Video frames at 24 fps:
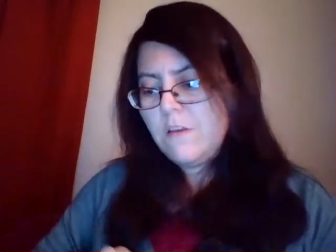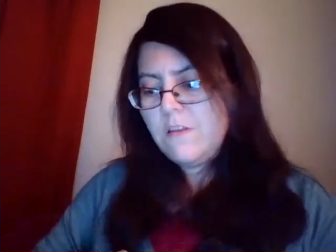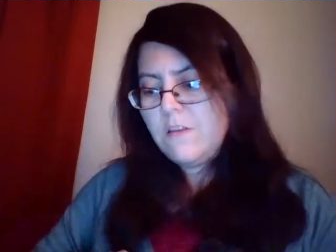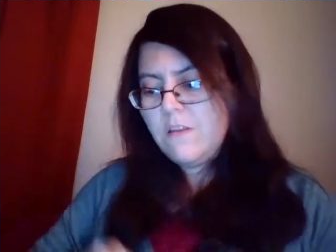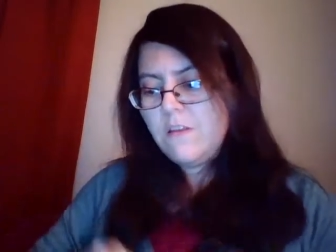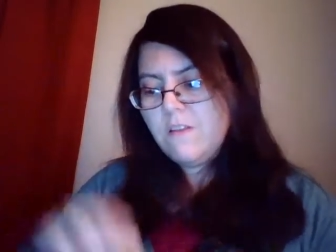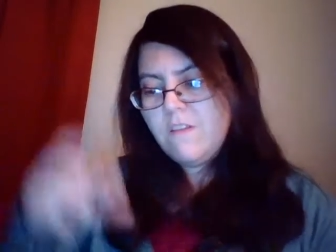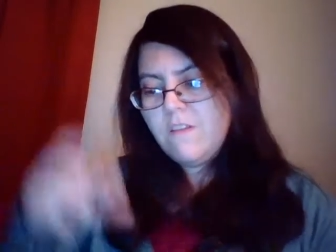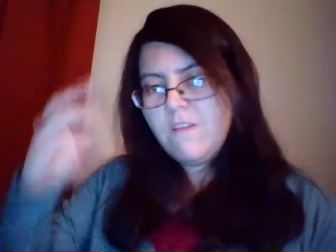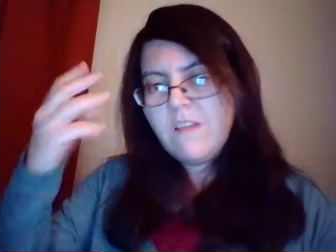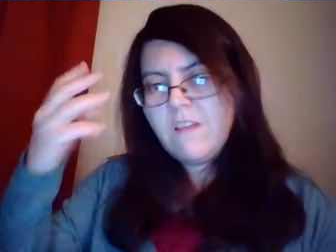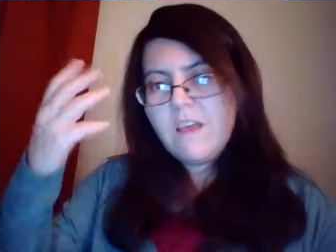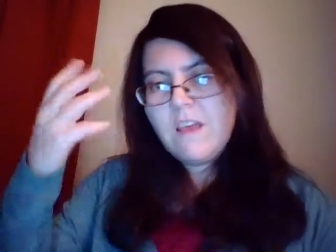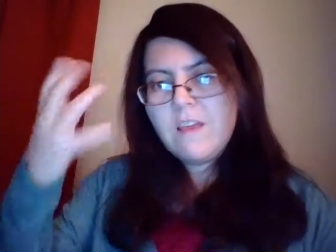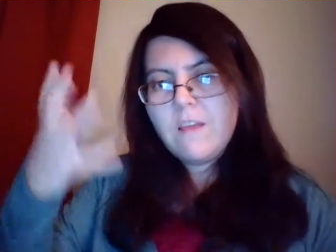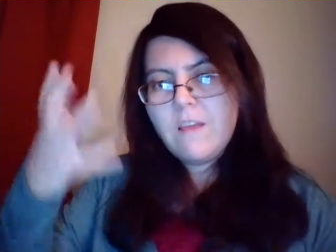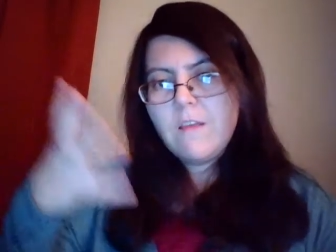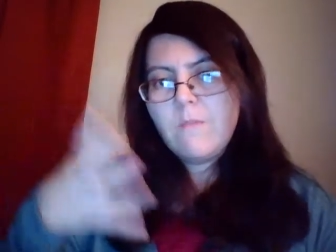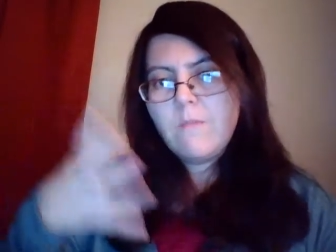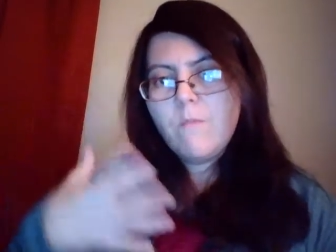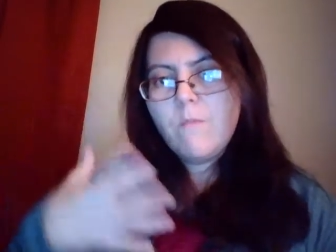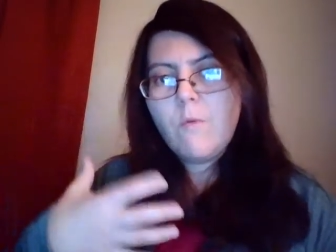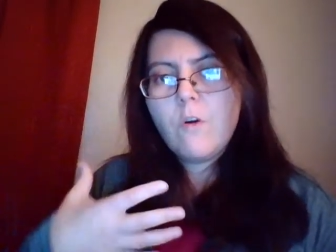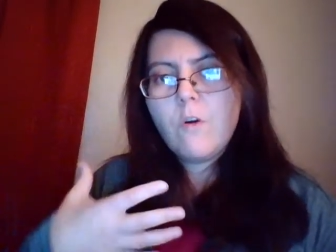This is like
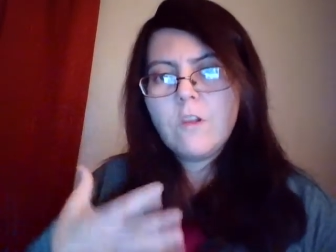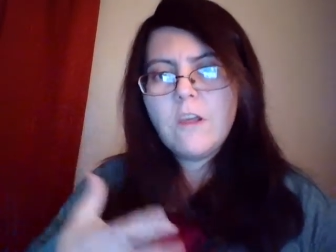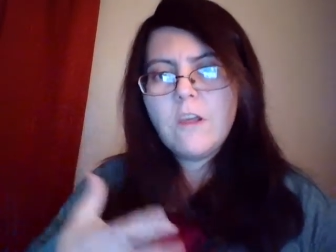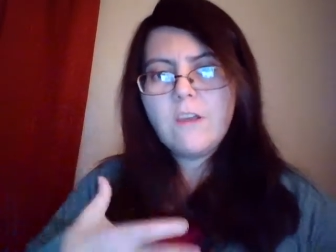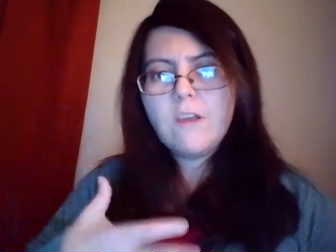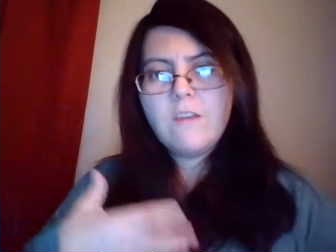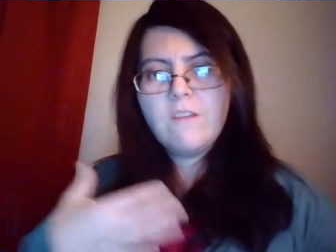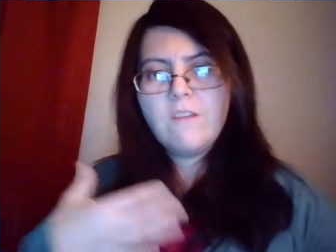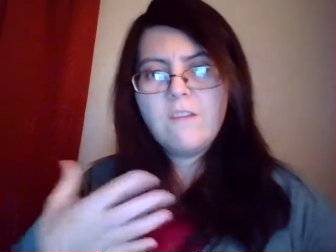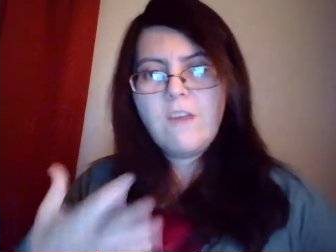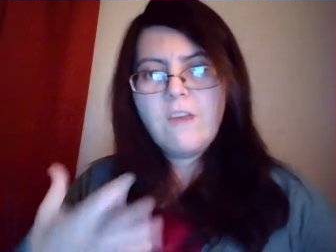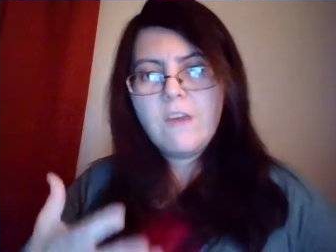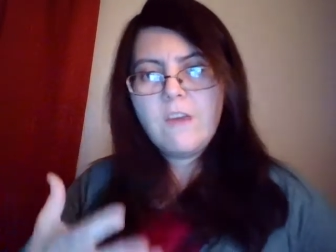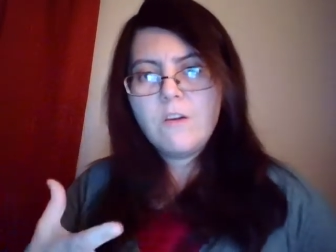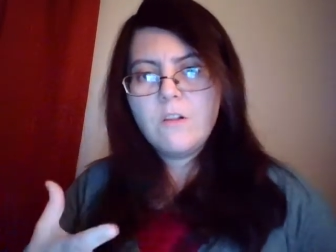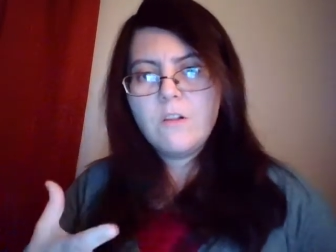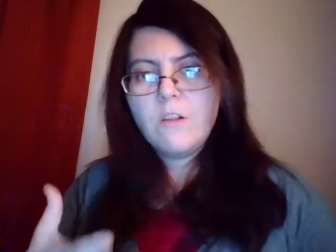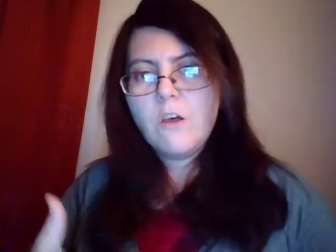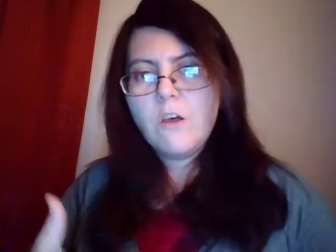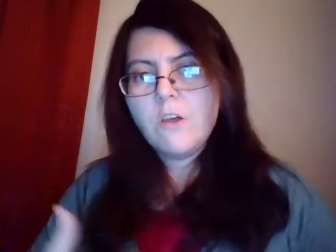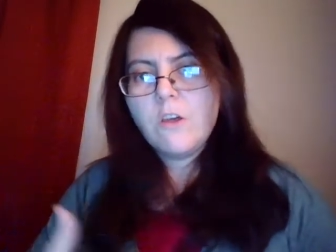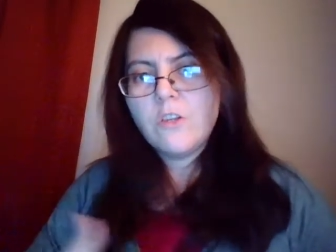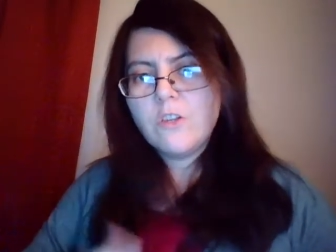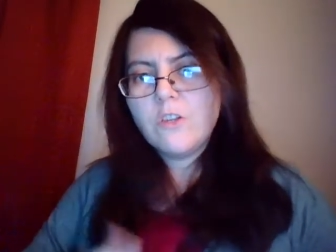more like a
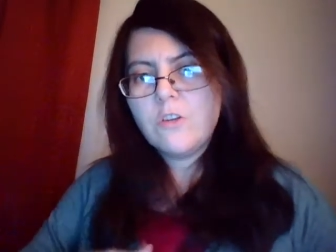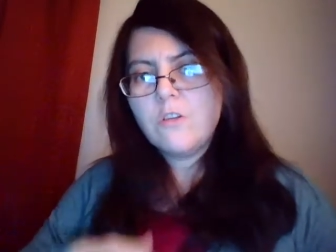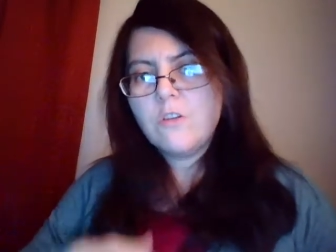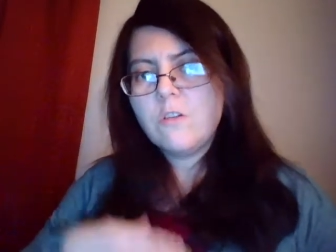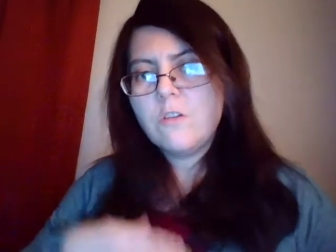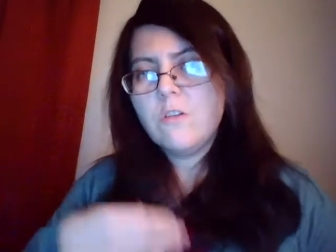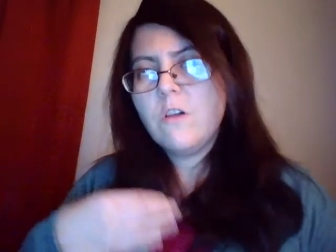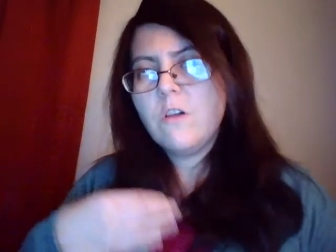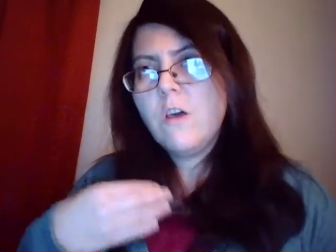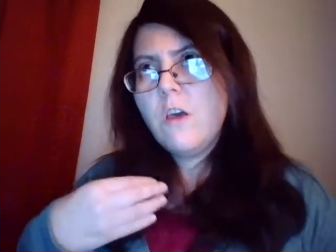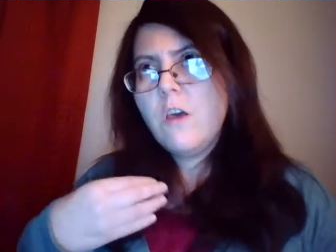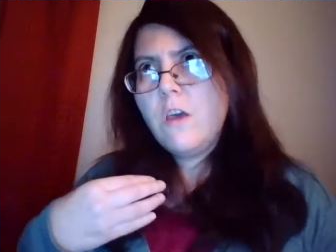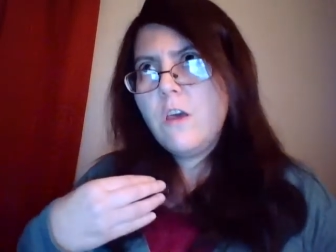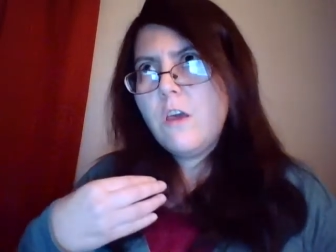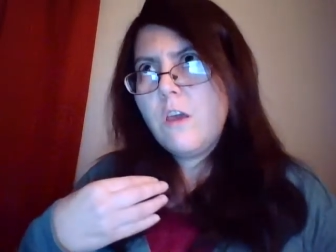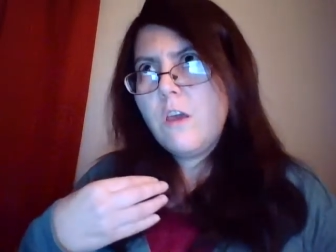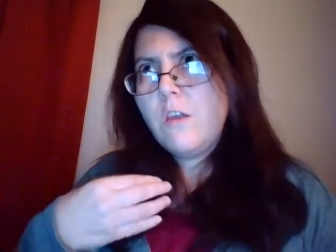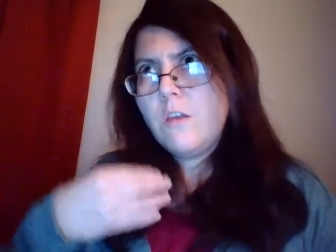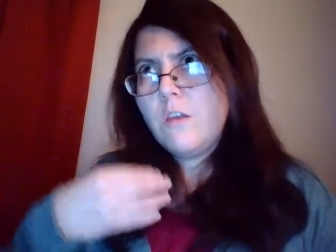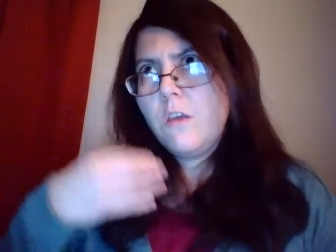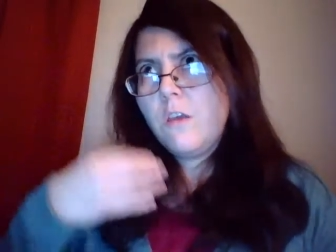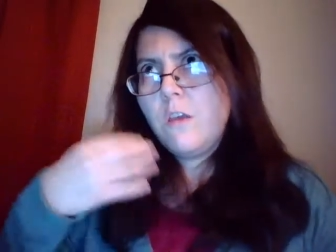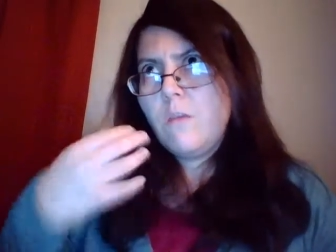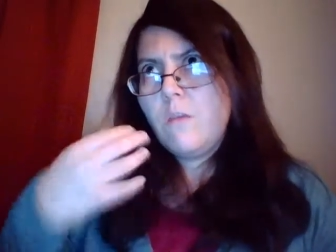psychological
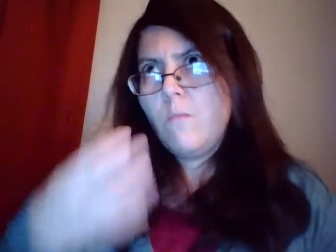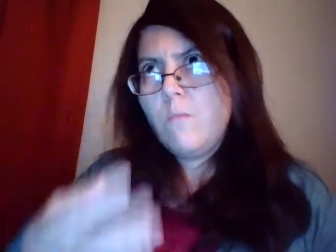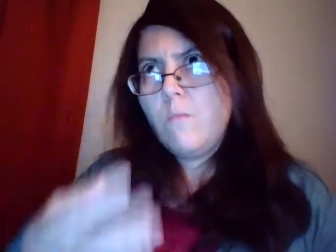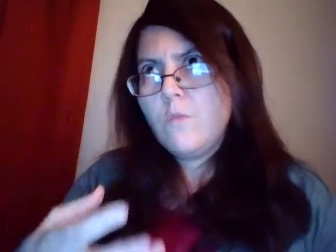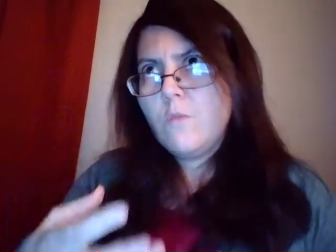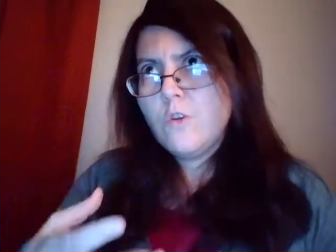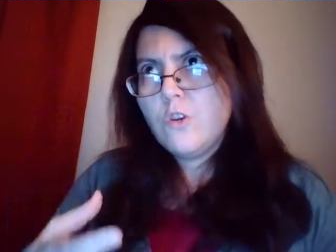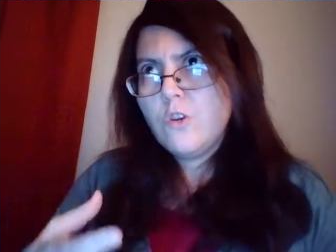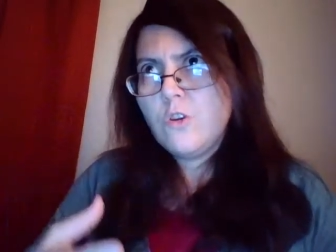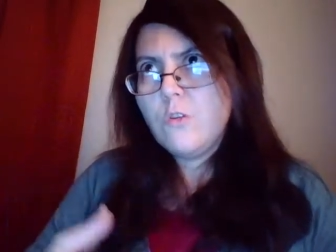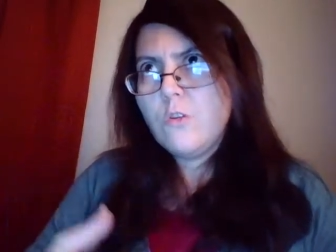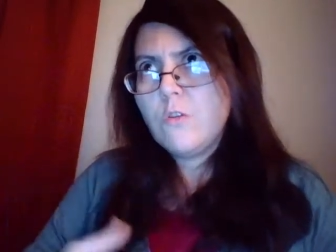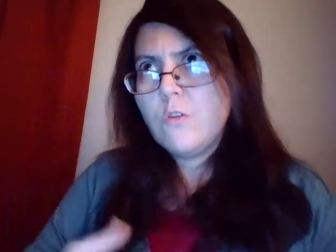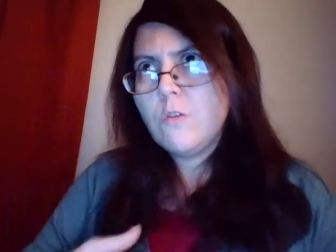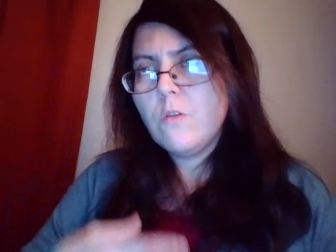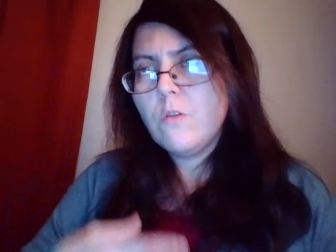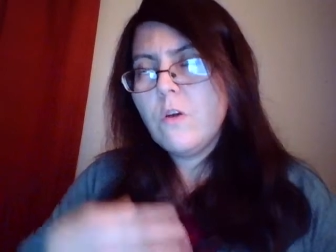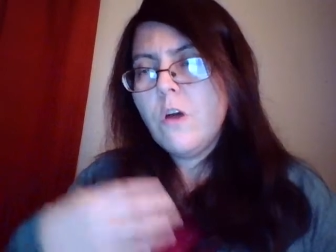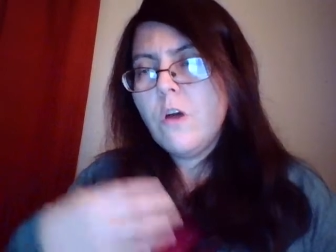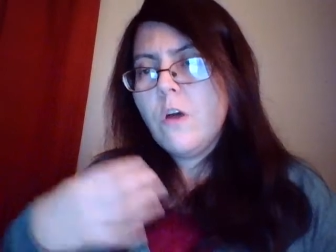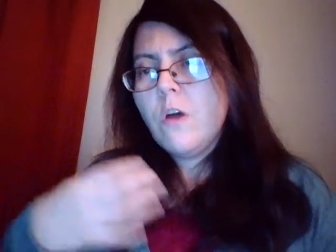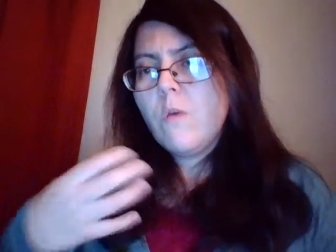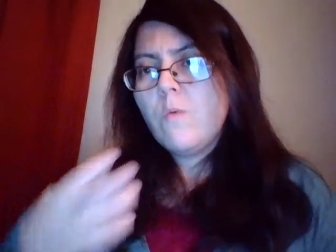and emotional